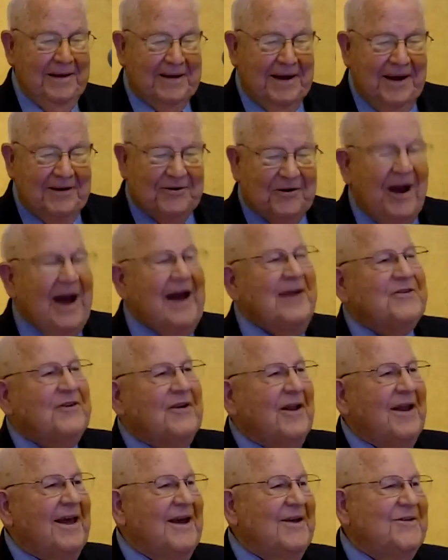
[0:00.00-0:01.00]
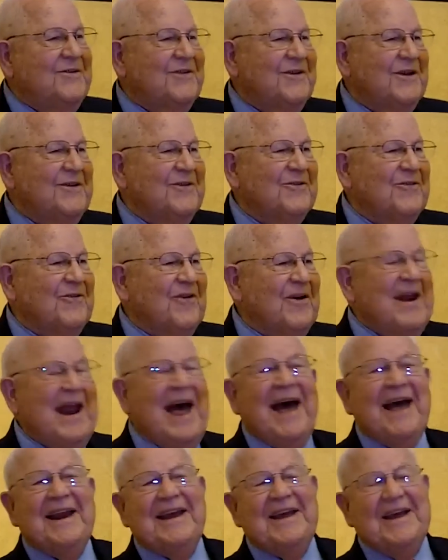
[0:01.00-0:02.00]
Congratulations for
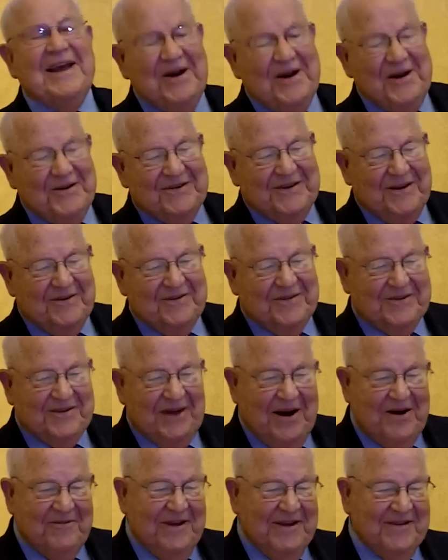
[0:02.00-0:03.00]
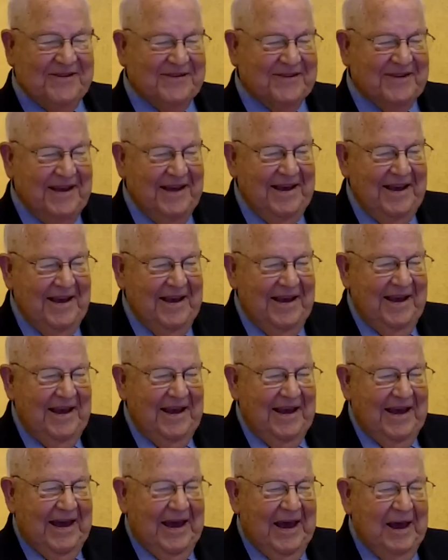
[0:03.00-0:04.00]
90 years of service,
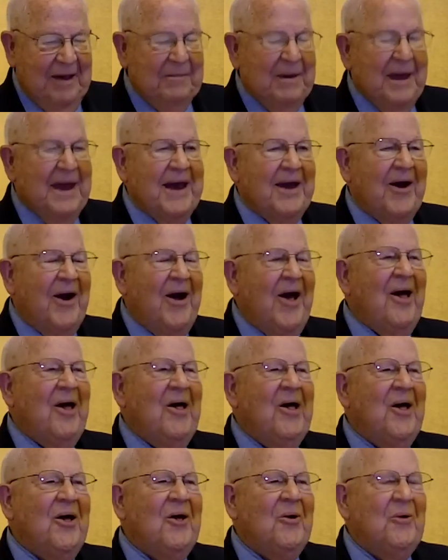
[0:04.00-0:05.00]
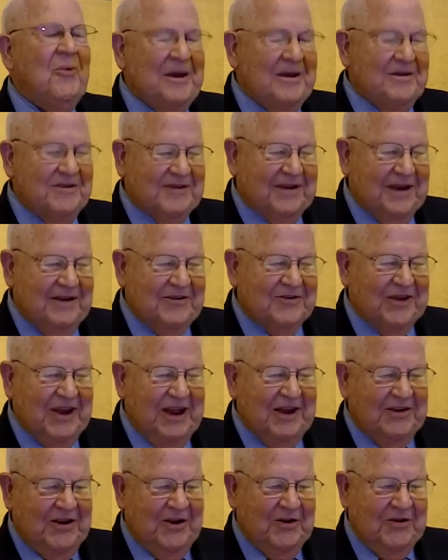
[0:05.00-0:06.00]
and may always
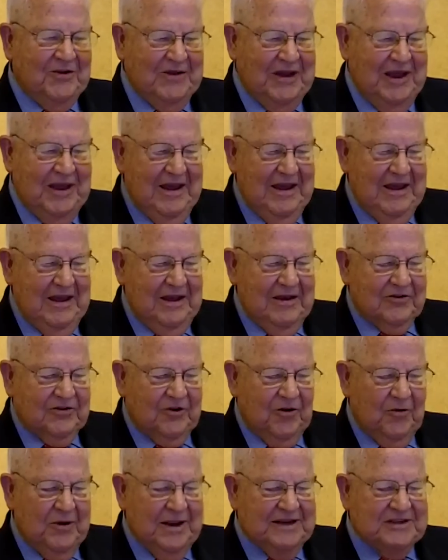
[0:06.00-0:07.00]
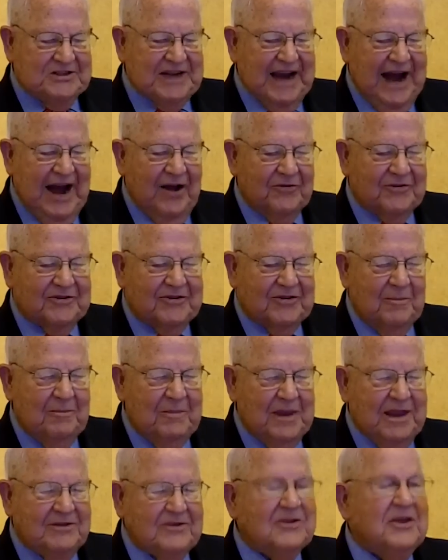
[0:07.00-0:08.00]
continue to reach out to
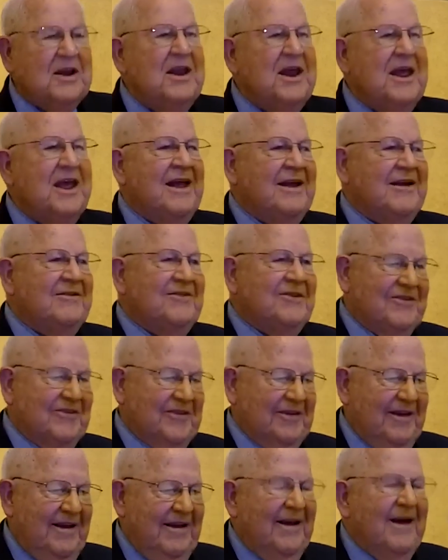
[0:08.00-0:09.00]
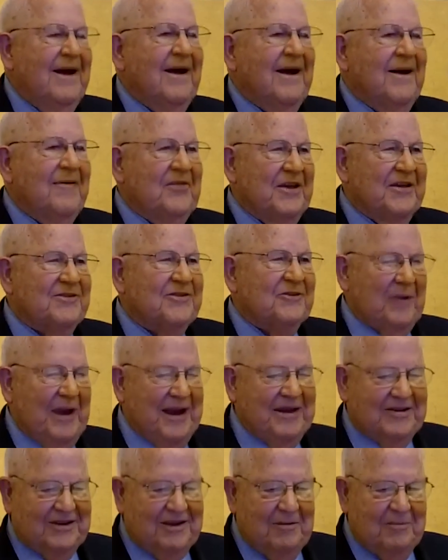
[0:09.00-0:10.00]
meet the needs of this
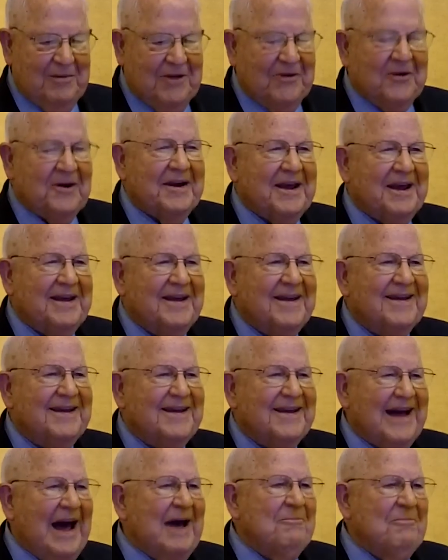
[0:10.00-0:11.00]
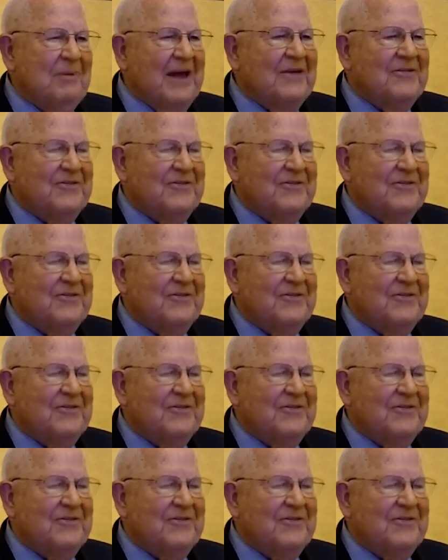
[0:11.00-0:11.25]
great community. God bless